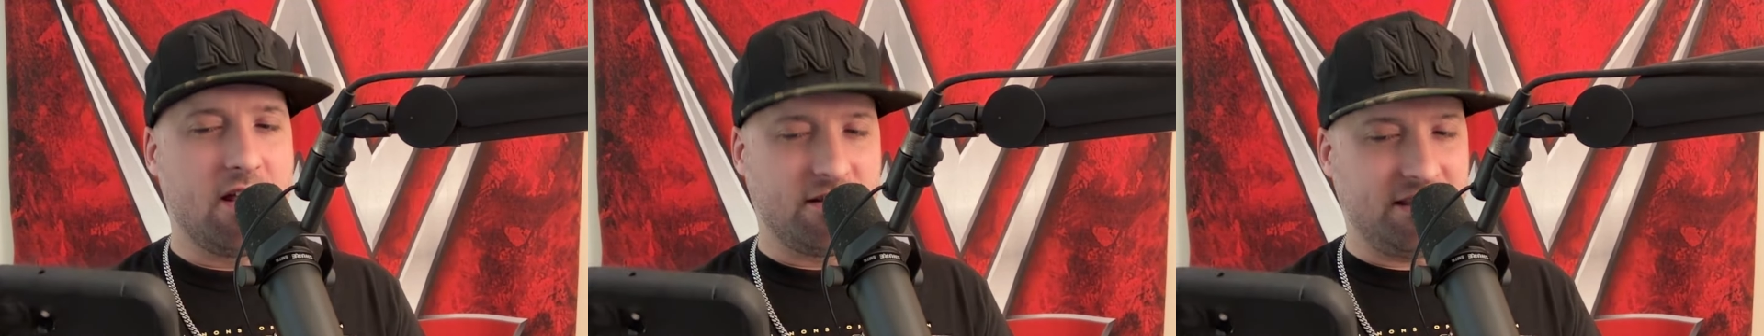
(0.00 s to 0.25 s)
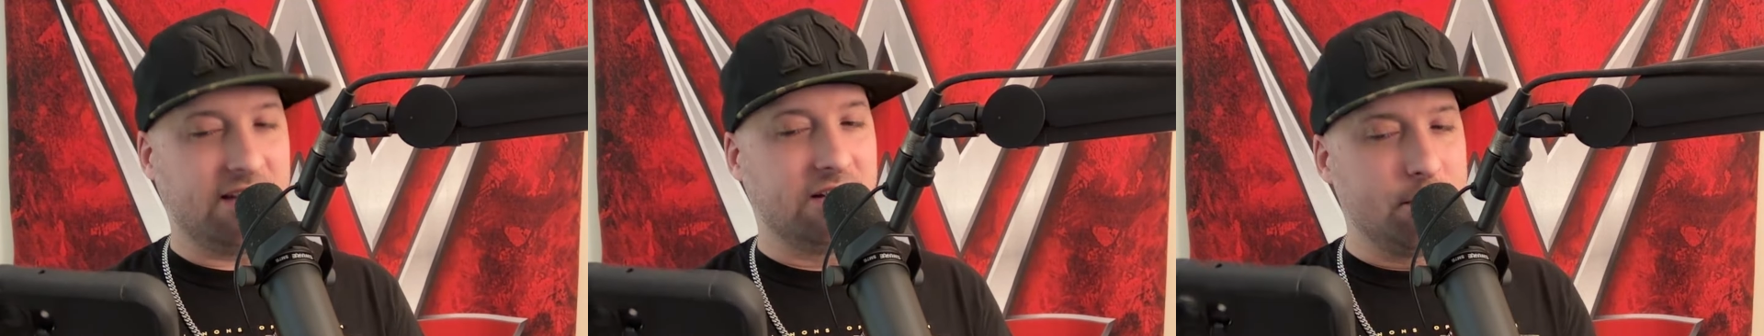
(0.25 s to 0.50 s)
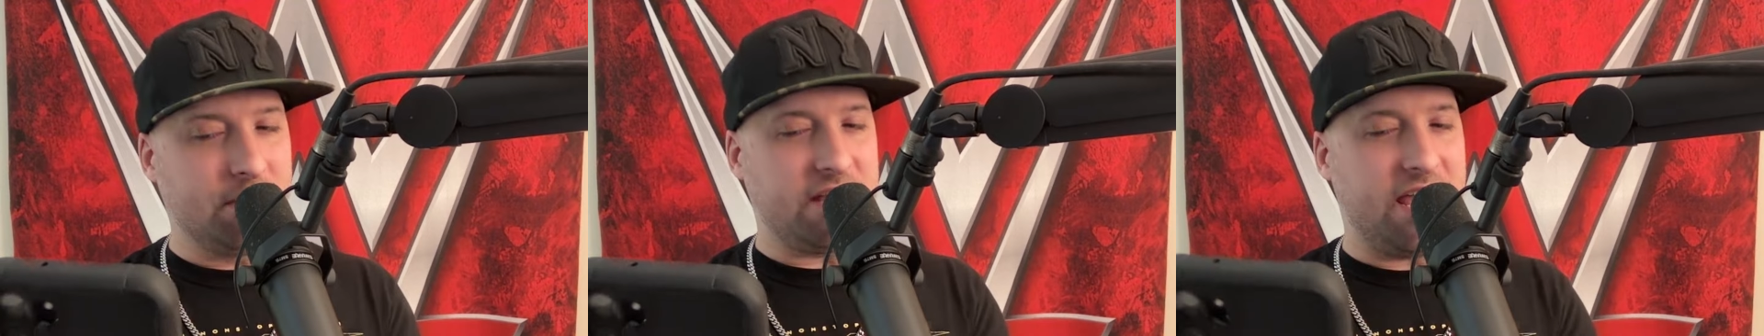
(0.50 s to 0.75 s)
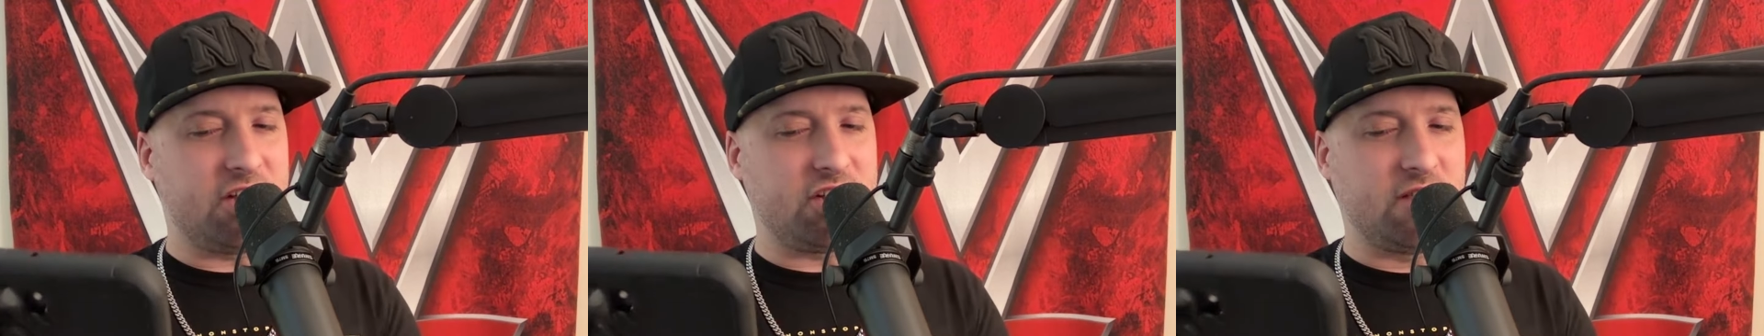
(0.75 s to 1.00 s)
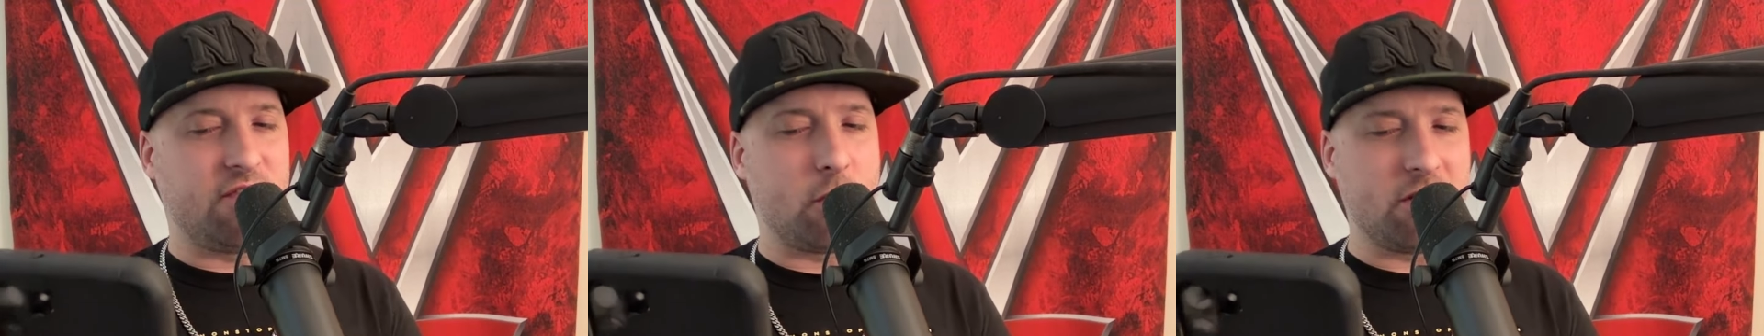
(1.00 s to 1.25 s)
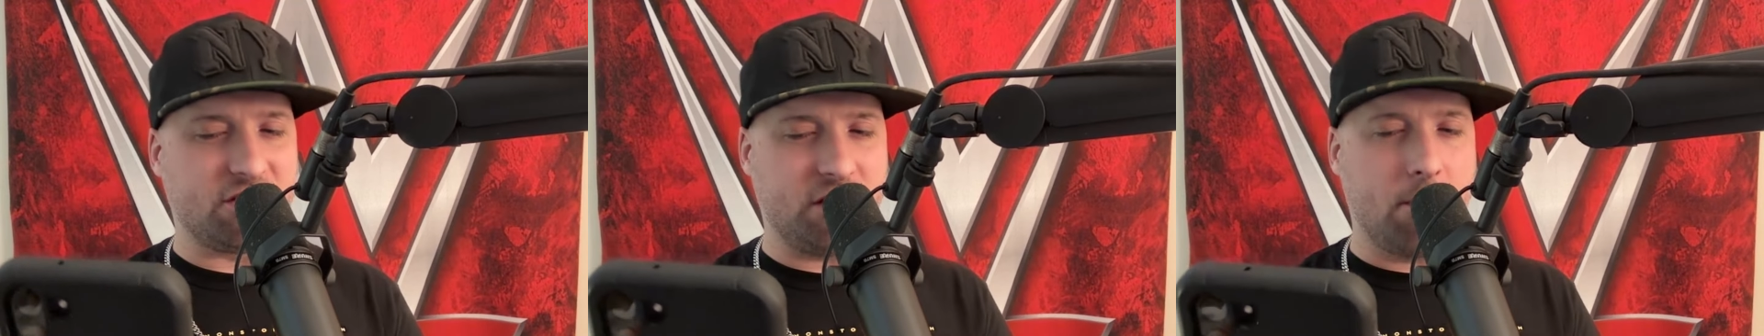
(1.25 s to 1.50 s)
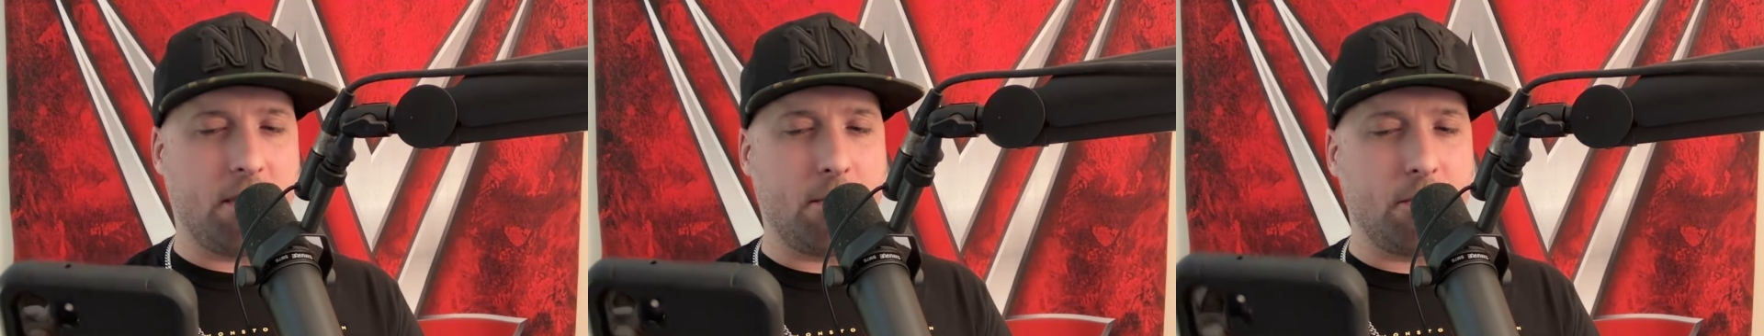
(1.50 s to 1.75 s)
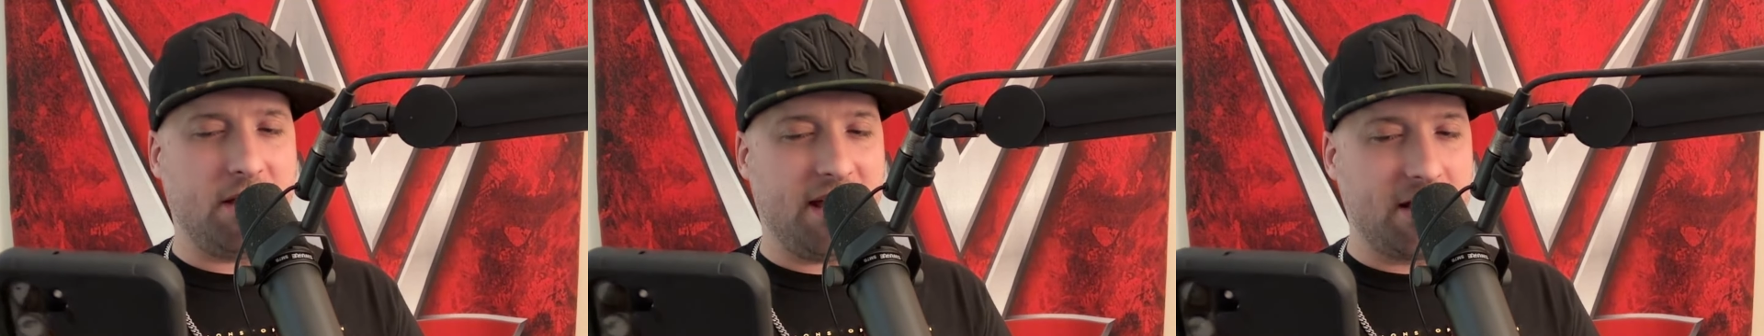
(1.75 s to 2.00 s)
the limitation for his
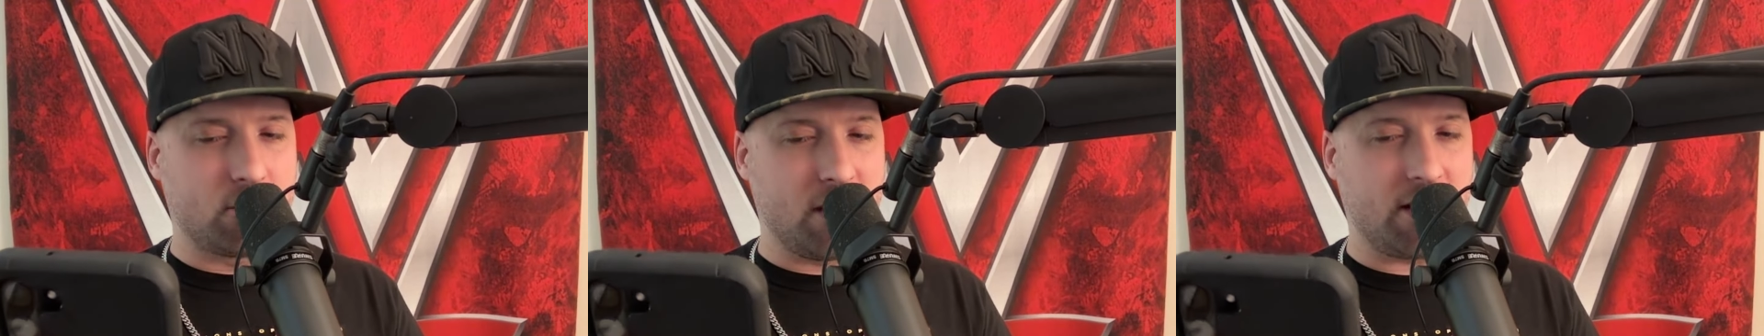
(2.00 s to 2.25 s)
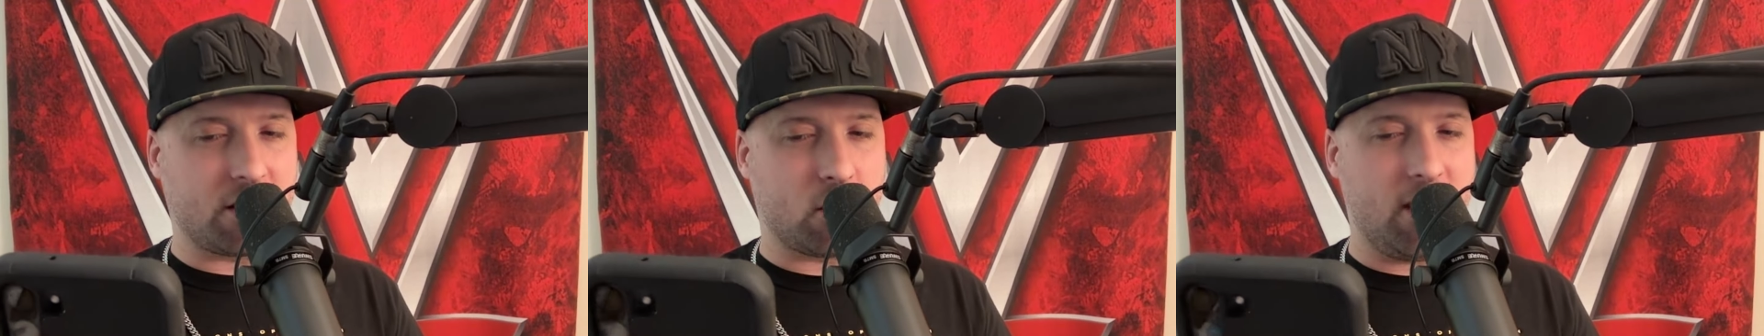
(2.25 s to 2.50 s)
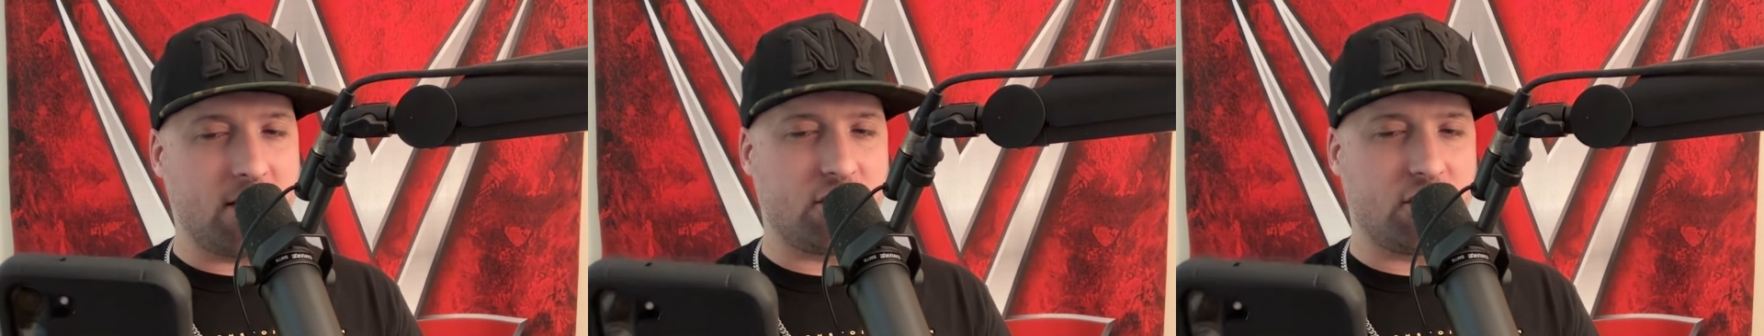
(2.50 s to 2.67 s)
WWE in-ring career.